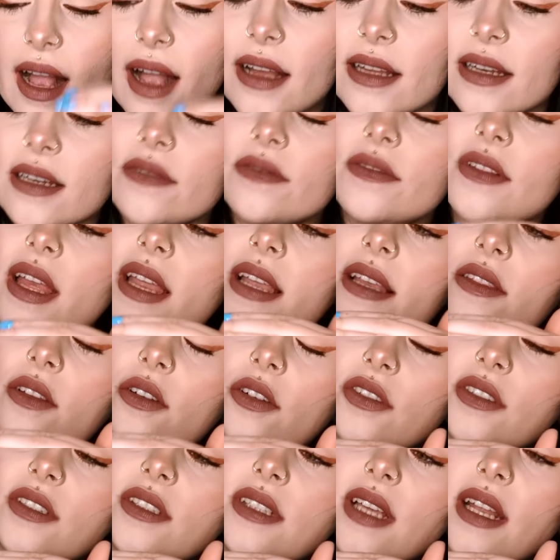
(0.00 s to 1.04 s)
kind of like they're
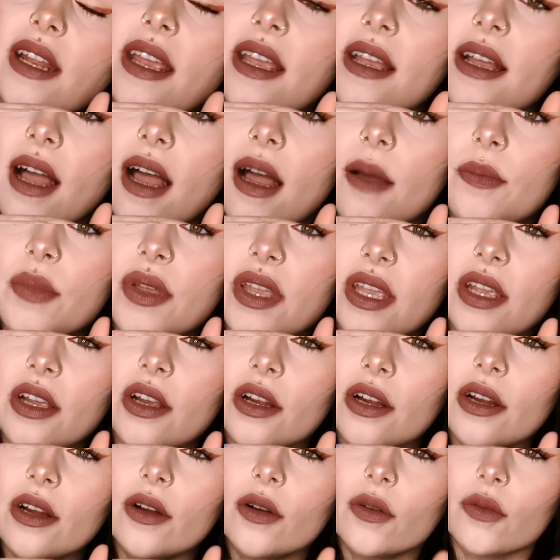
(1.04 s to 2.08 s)
sitting up
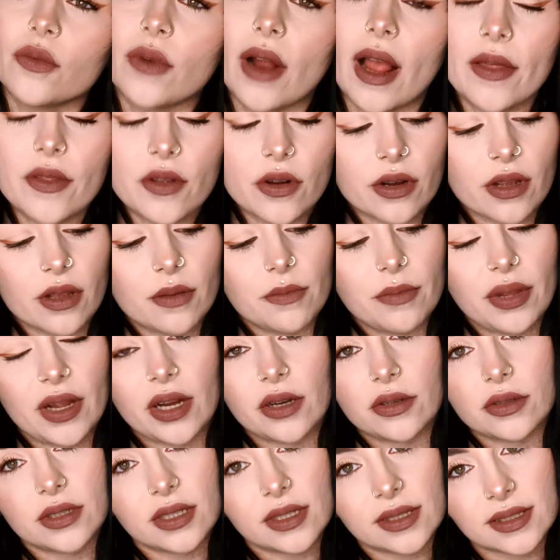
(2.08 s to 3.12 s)
here rather
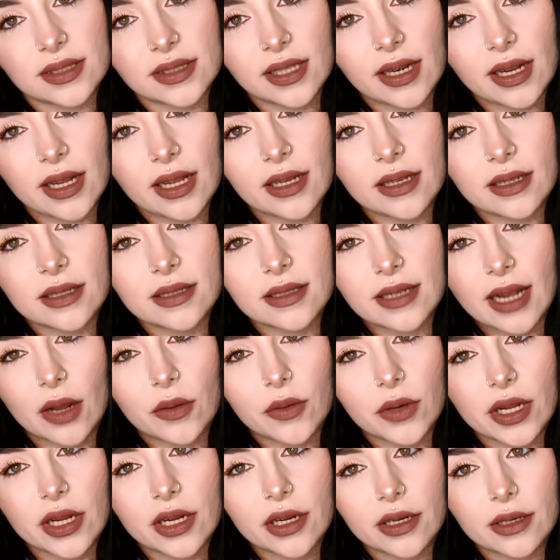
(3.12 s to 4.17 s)
compared to sitting
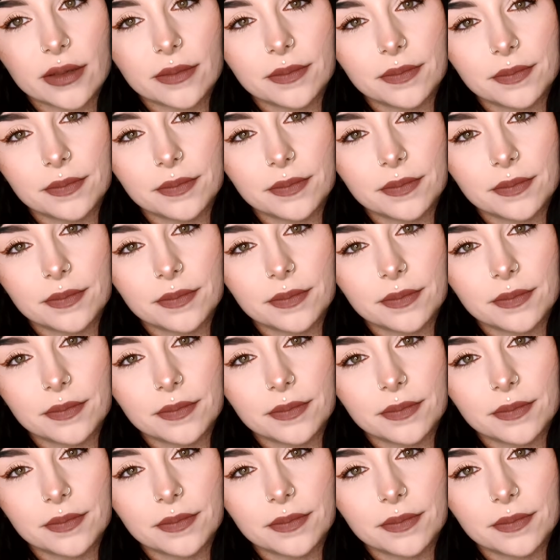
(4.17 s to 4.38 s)
down here.